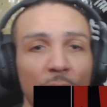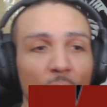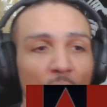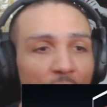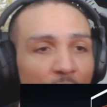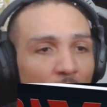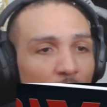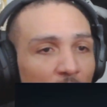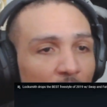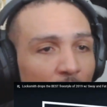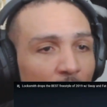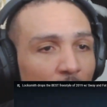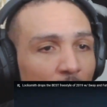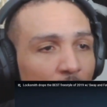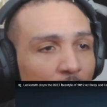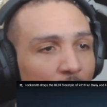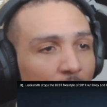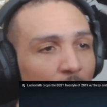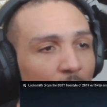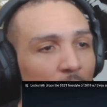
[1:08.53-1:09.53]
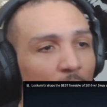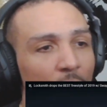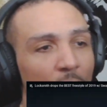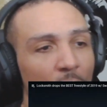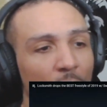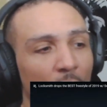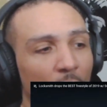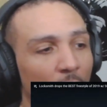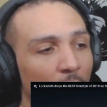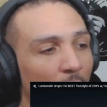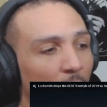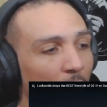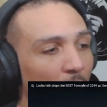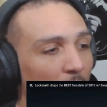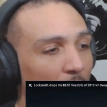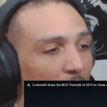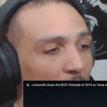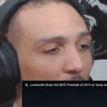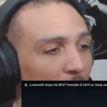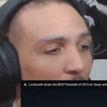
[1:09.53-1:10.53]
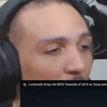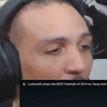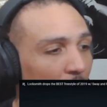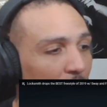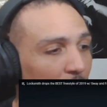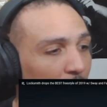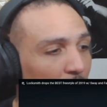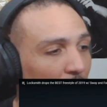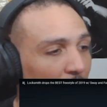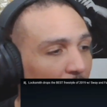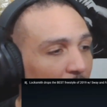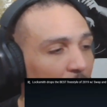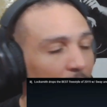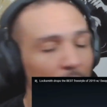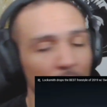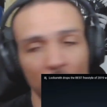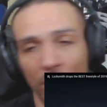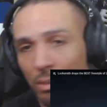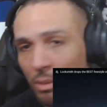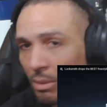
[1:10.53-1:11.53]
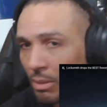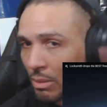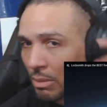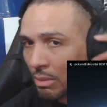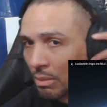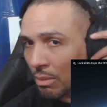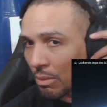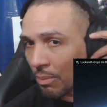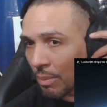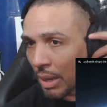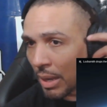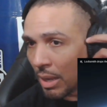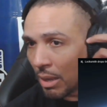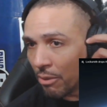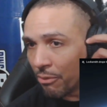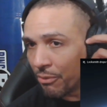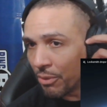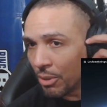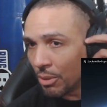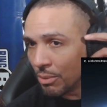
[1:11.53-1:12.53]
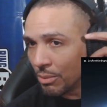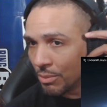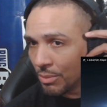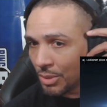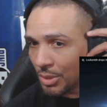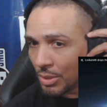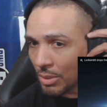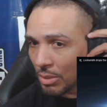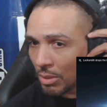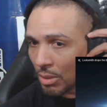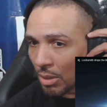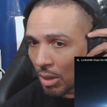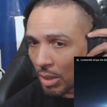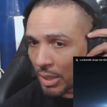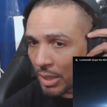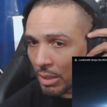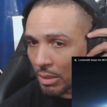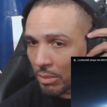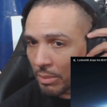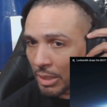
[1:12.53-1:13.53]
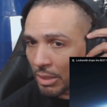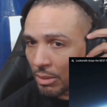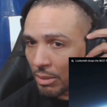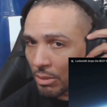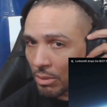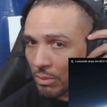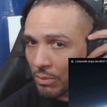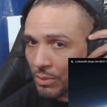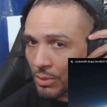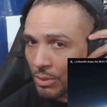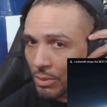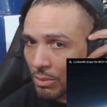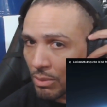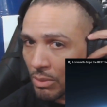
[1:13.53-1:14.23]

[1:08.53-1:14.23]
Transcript: want some real? Uh, like, not even playing. My headphones are getting on my nerves.